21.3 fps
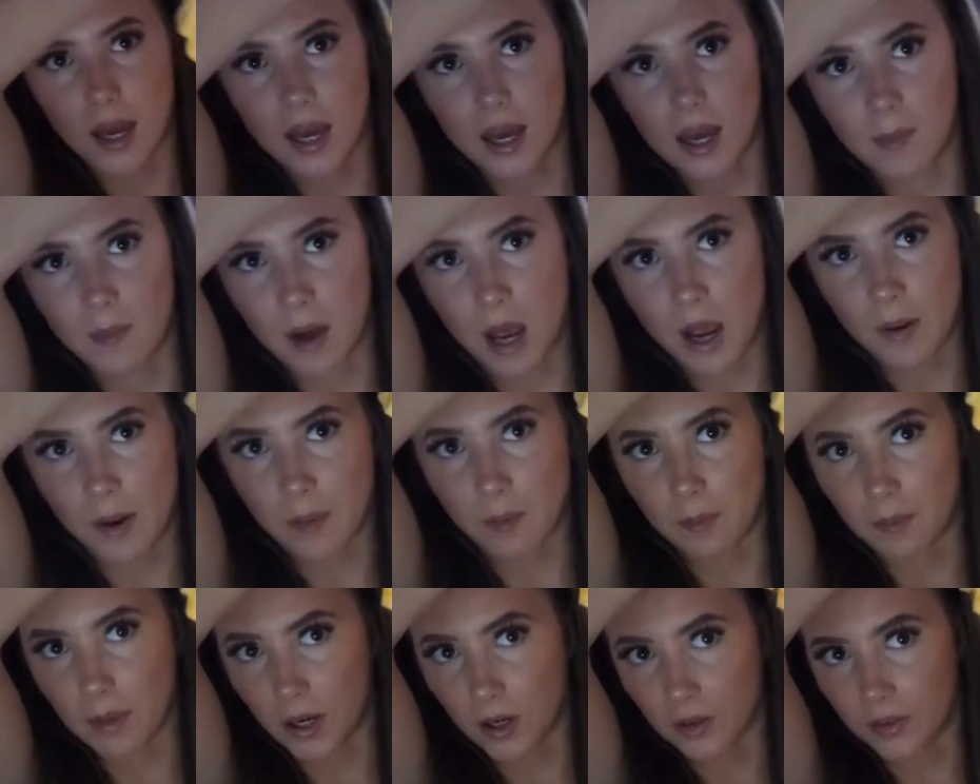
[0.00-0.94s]
how I
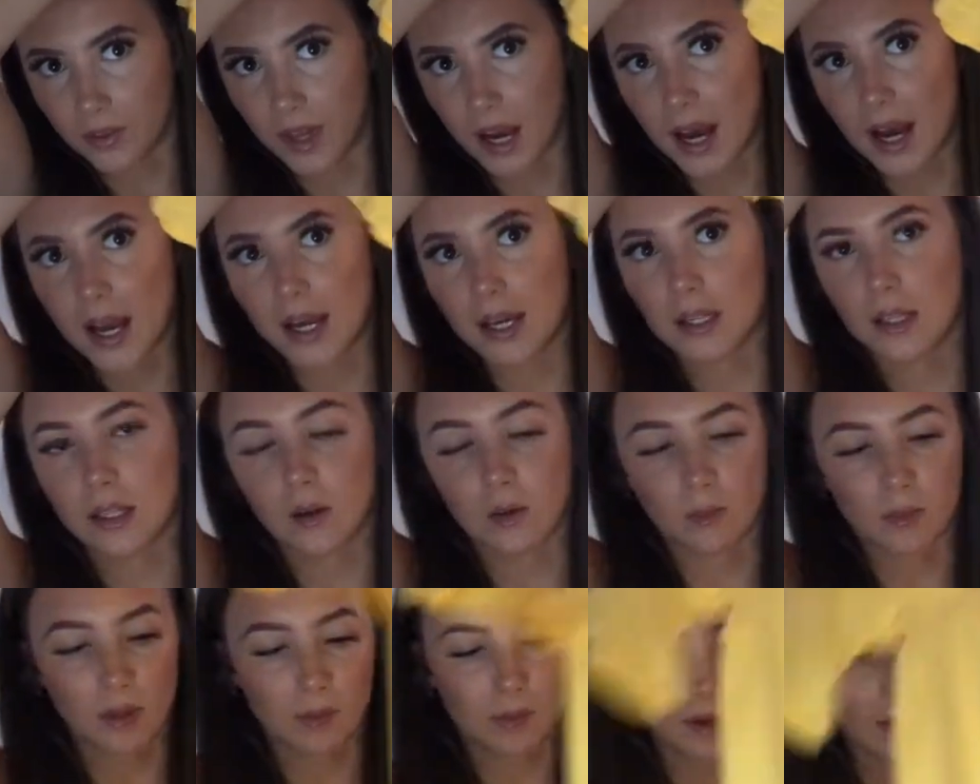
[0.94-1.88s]
paired that and a
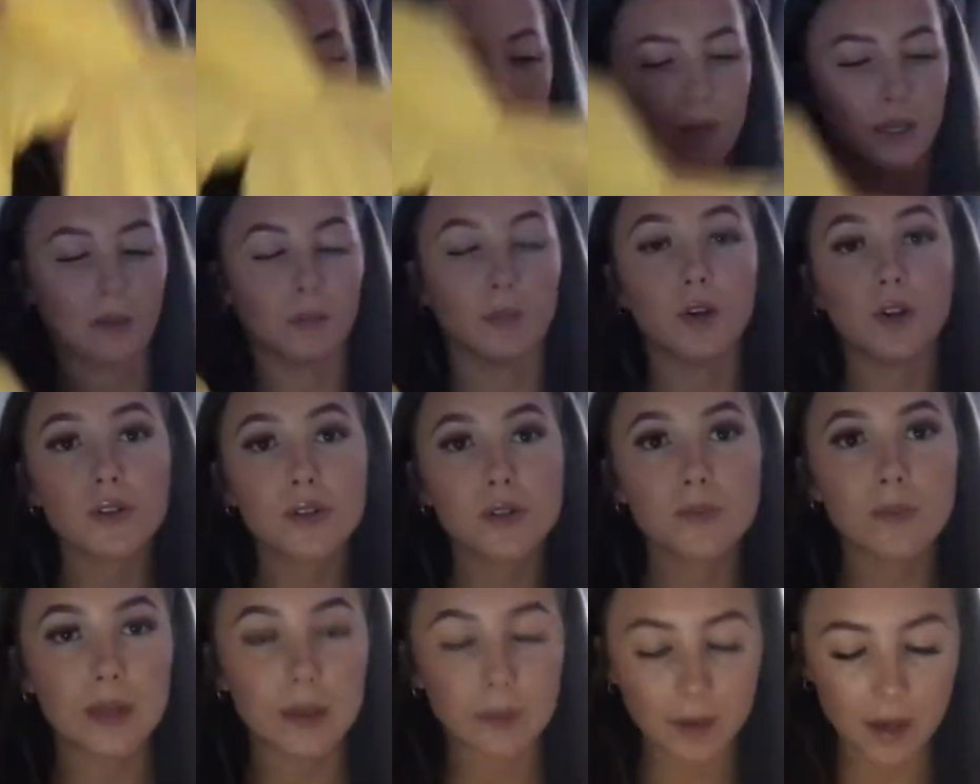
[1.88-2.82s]
wee bit pair of
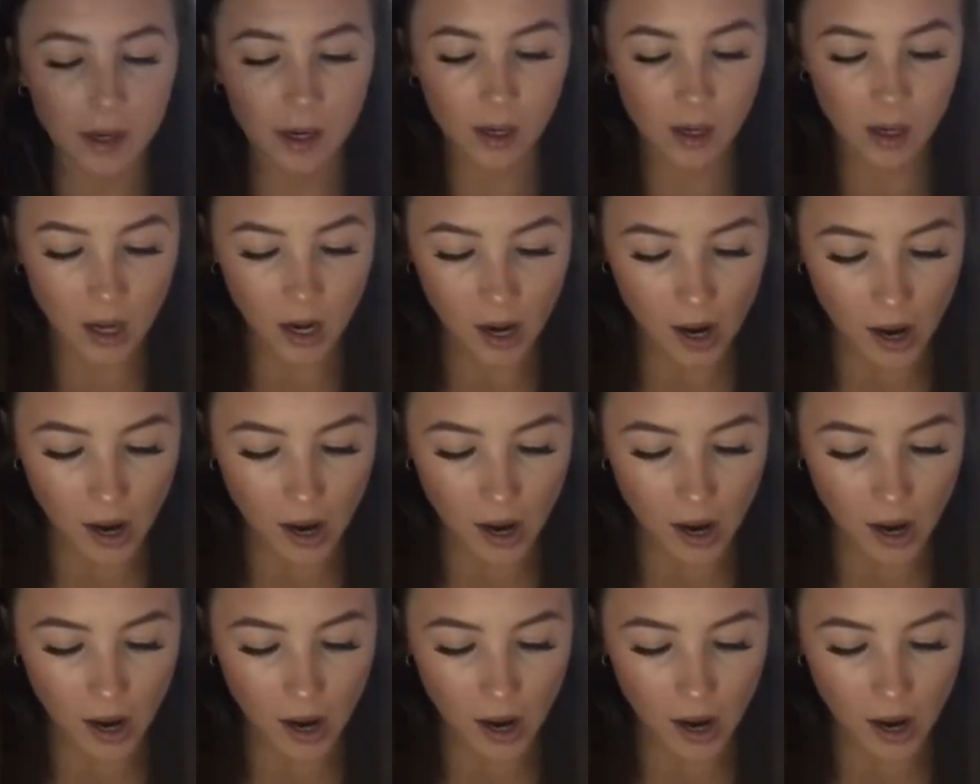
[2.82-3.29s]
boots maybe.